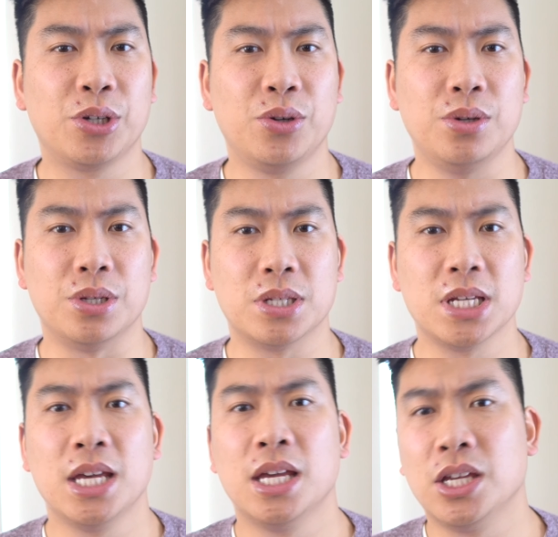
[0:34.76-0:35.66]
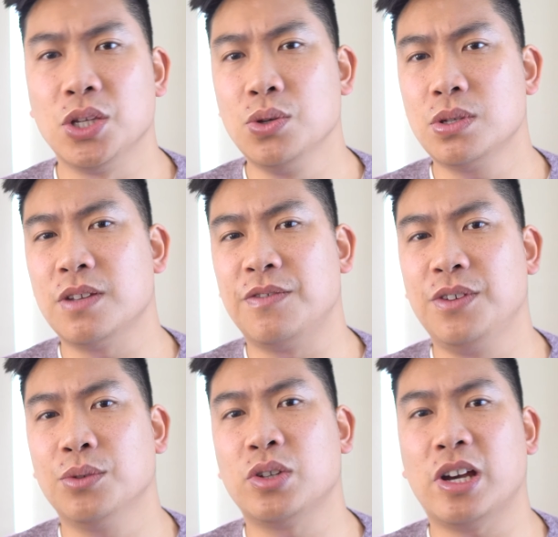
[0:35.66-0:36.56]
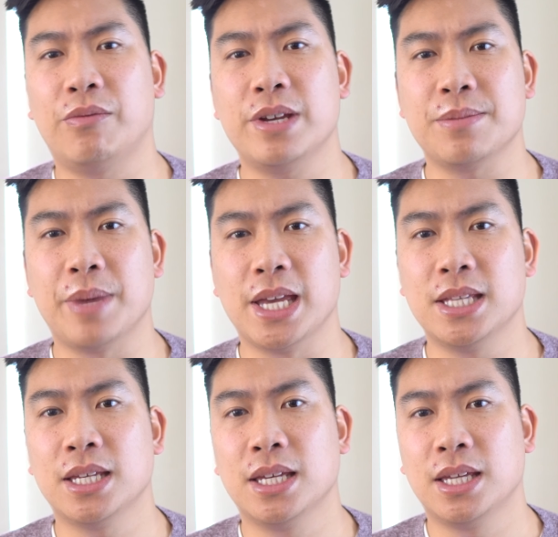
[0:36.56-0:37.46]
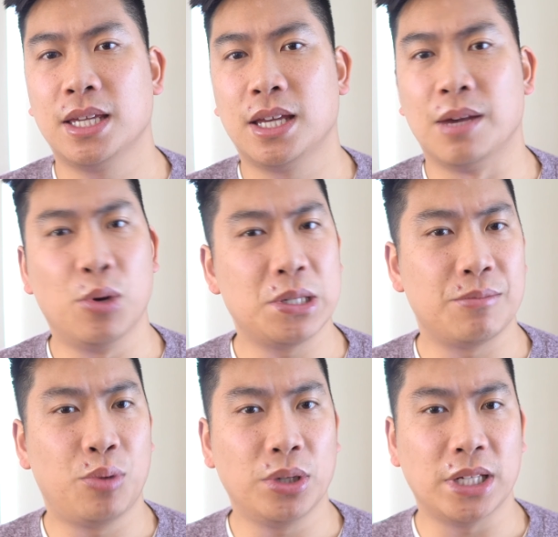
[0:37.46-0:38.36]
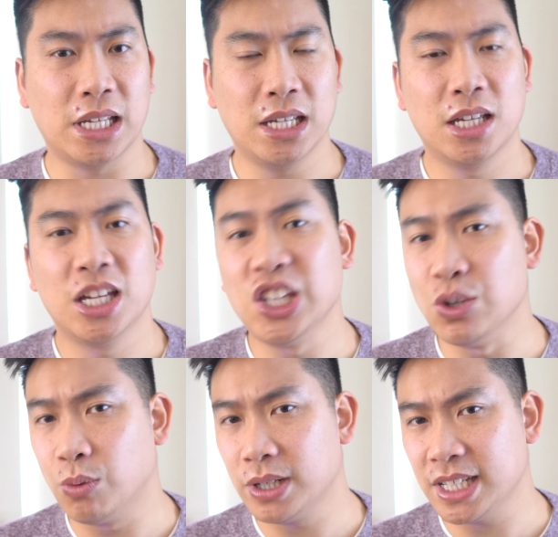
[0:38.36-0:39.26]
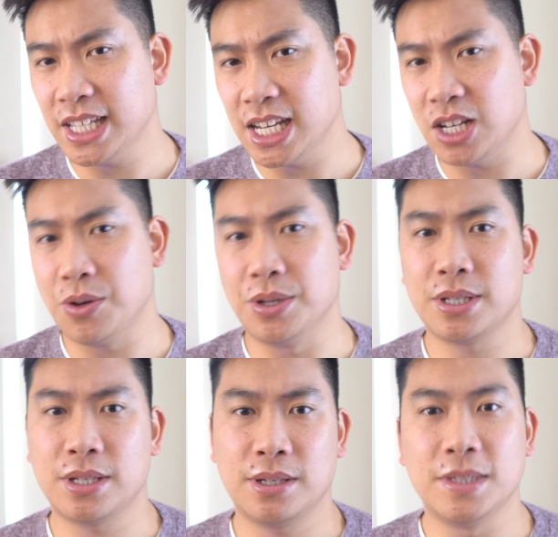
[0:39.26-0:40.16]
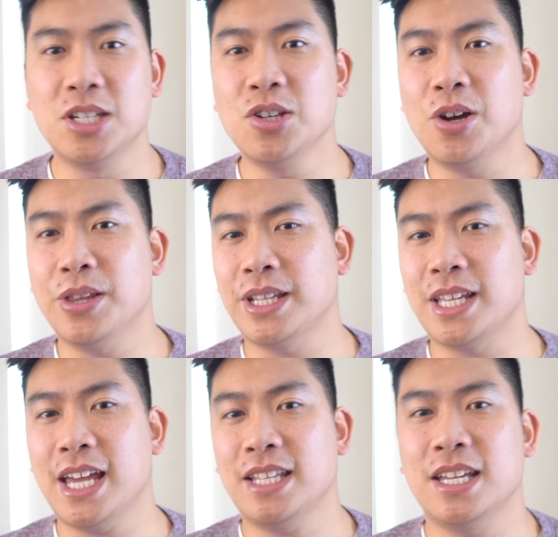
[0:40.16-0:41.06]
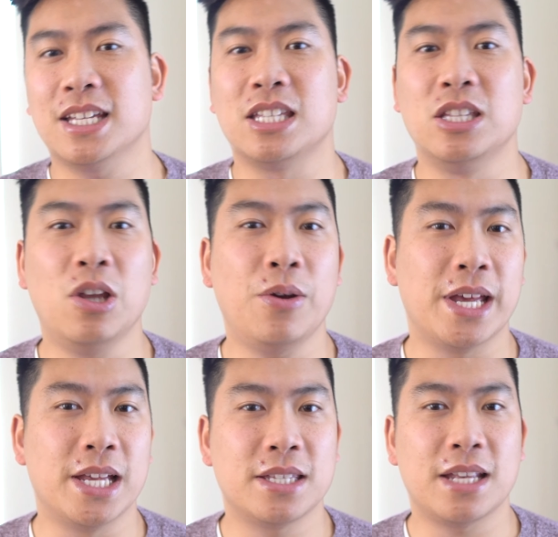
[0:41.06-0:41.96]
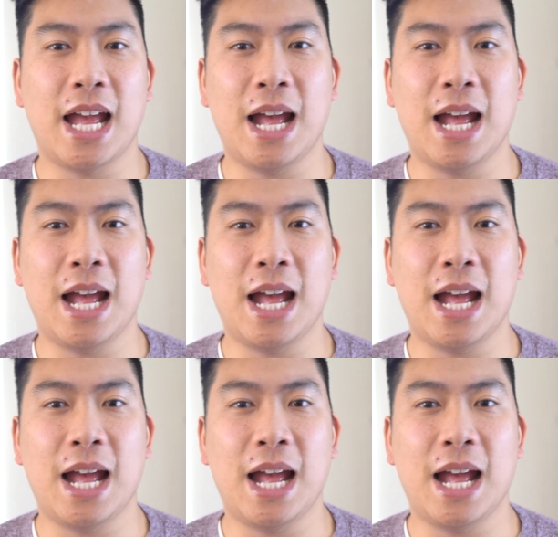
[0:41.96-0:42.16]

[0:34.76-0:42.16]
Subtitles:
recruiters use to filter out resumes, and most importantly, you want to get noticed. Did you know that the ATS, known as